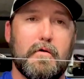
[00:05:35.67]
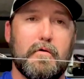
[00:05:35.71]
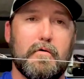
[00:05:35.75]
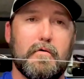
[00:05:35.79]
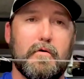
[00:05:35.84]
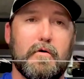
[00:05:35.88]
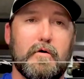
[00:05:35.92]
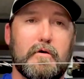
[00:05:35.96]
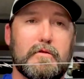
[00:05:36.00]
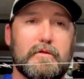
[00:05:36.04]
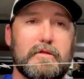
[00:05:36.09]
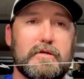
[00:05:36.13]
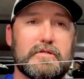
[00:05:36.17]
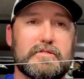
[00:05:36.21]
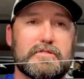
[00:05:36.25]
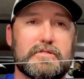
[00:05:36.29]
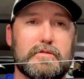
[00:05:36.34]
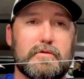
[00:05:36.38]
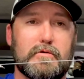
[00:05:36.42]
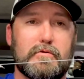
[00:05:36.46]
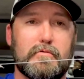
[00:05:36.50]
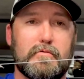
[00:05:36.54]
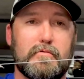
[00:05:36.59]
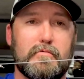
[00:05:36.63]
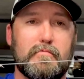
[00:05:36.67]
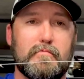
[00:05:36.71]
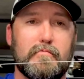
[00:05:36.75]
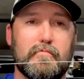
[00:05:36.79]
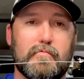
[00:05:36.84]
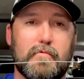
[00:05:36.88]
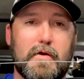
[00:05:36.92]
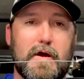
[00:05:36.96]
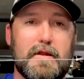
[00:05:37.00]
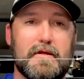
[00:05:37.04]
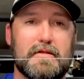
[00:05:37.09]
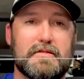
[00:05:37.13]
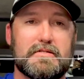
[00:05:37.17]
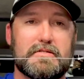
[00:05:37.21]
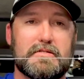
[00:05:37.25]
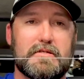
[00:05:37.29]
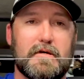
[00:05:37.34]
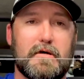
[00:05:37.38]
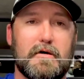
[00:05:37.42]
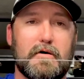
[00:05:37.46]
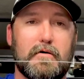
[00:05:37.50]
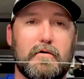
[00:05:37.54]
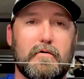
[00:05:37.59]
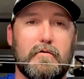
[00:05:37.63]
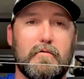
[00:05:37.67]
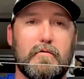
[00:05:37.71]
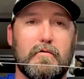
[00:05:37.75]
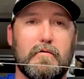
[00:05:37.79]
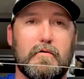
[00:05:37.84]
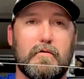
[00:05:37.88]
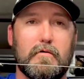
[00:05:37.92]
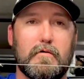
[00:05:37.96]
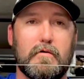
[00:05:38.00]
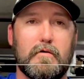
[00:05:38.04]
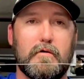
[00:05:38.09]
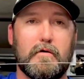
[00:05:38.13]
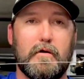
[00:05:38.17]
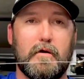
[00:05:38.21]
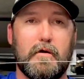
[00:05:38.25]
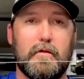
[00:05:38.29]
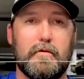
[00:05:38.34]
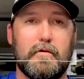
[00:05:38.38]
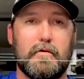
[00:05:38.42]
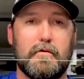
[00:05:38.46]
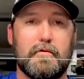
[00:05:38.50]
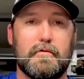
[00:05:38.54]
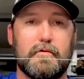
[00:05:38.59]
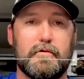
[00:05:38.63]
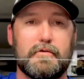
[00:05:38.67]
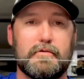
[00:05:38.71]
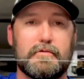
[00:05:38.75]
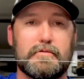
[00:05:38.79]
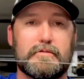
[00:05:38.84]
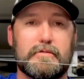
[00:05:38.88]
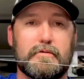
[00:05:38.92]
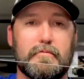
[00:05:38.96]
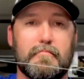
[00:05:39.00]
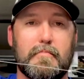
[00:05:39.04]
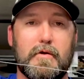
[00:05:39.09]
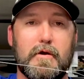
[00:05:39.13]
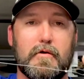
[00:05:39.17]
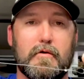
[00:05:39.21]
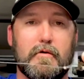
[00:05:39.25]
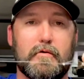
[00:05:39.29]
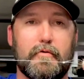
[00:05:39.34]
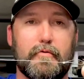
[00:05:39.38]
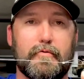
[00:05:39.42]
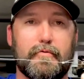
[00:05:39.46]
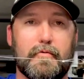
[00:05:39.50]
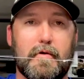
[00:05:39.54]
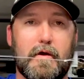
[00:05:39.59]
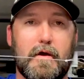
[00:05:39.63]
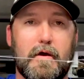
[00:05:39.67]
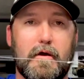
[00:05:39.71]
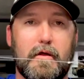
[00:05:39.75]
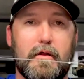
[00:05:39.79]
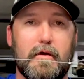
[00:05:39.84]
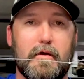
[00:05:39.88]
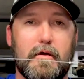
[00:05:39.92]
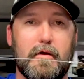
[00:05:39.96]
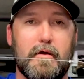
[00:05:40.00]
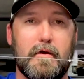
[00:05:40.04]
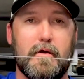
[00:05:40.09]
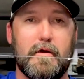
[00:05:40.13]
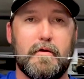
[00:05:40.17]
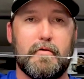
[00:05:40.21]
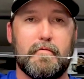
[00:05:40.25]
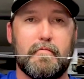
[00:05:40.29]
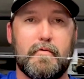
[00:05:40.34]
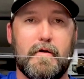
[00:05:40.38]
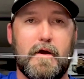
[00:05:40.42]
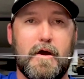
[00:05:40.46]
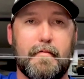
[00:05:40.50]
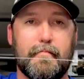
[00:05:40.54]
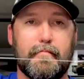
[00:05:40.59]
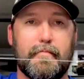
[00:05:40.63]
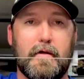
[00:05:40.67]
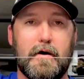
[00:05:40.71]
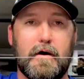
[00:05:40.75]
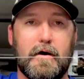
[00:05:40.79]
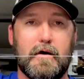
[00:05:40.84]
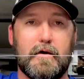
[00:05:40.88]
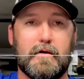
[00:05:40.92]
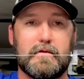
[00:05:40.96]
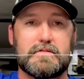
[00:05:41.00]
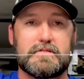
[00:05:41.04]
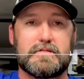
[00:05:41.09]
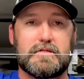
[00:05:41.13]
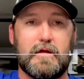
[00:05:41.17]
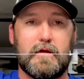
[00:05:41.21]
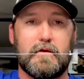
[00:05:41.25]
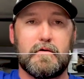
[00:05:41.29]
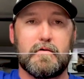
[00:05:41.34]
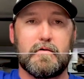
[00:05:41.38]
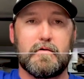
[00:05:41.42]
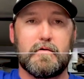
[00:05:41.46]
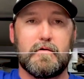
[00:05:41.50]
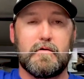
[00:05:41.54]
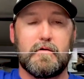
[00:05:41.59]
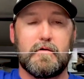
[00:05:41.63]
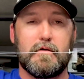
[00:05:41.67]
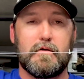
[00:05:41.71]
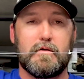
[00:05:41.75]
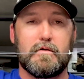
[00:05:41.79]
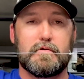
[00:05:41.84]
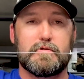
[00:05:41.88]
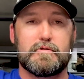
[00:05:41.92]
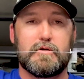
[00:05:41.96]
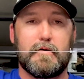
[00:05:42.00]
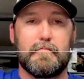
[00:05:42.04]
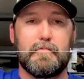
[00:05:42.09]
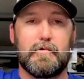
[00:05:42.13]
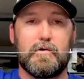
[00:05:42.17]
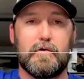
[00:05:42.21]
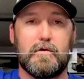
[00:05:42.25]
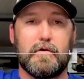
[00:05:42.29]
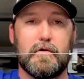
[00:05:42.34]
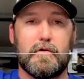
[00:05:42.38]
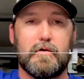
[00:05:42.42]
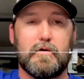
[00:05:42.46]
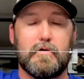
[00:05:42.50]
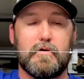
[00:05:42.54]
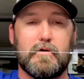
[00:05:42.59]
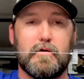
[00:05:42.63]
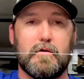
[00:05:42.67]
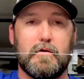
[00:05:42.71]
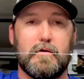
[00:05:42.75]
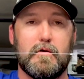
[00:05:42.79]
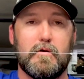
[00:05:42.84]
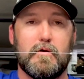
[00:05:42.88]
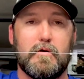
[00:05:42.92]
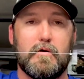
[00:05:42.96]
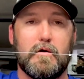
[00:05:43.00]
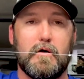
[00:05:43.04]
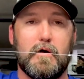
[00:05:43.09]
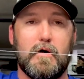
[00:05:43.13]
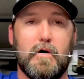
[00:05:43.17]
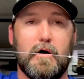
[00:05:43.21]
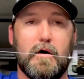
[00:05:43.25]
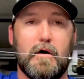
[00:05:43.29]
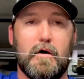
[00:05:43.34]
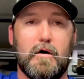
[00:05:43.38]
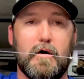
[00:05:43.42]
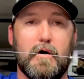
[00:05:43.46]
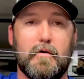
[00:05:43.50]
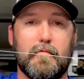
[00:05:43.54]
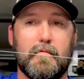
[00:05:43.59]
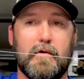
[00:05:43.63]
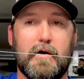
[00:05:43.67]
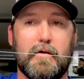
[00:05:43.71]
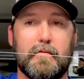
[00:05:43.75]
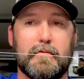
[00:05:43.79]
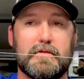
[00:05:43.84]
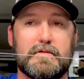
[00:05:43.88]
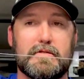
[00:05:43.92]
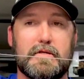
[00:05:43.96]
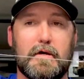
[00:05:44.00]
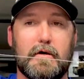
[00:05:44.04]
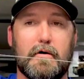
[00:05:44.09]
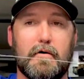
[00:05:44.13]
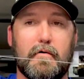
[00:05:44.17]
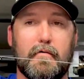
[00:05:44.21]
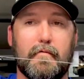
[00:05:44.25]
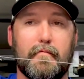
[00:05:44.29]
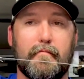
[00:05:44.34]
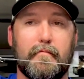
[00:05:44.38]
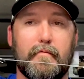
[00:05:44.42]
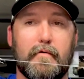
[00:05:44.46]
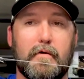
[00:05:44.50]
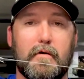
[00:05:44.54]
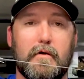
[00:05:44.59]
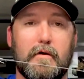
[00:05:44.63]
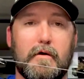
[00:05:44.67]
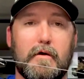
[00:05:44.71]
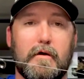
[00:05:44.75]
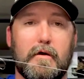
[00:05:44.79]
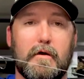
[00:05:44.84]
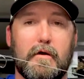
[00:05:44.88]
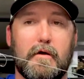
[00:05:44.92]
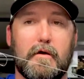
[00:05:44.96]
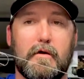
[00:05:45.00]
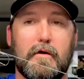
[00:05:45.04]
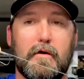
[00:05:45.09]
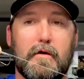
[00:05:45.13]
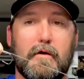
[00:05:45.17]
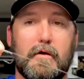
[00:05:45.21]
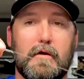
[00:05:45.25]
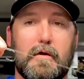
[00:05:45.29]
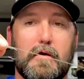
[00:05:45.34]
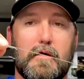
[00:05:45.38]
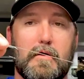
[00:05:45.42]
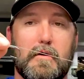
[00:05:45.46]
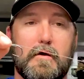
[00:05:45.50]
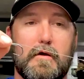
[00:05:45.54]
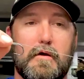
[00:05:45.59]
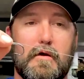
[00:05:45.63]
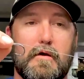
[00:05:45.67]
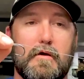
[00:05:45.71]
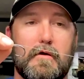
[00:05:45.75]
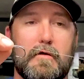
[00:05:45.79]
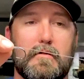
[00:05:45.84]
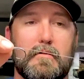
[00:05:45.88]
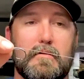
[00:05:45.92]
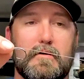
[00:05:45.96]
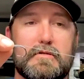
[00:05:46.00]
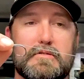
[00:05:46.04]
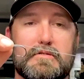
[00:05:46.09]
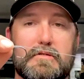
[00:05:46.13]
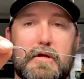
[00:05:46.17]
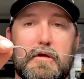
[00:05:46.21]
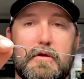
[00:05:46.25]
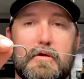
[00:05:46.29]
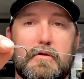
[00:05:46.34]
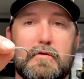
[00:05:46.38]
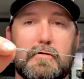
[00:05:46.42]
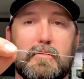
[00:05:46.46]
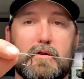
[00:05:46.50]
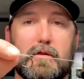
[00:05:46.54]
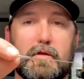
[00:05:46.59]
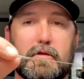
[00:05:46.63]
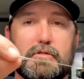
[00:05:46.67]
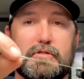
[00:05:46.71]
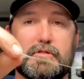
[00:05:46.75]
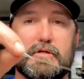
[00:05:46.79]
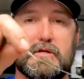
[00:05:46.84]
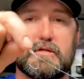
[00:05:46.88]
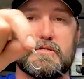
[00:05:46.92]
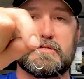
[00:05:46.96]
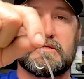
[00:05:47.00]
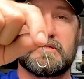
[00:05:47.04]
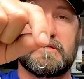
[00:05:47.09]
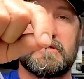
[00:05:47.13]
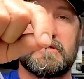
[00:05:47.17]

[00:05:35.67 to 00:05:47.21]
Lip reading: hook this through right at the tail, and then you'll use some miracle thread and wrap that stinger treble hook around the tail. And like I say, you can adjust